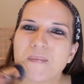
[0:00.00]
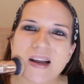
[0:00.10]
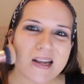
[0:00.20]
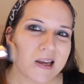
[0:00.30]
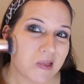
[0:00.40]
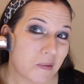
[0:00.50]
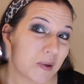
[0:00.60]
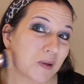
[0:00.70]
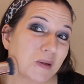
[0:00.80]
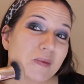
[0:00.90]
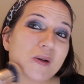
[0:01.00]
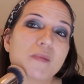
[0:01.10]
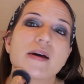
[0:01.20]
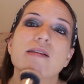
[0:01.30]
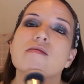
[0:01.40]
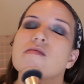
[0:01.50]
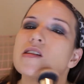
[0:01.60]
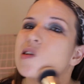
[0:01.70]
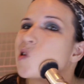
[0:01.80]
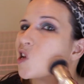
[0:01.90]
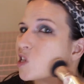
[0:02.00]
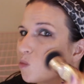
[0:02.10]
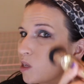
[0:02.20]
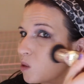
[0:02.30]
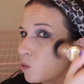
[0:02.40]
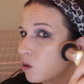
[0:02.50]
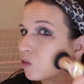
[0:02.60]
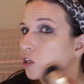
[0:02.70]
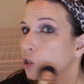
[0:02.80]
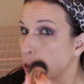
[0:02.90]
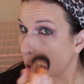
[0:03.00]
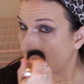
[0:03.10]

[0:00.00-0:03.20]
not getting the buildable, but it is medium coverage,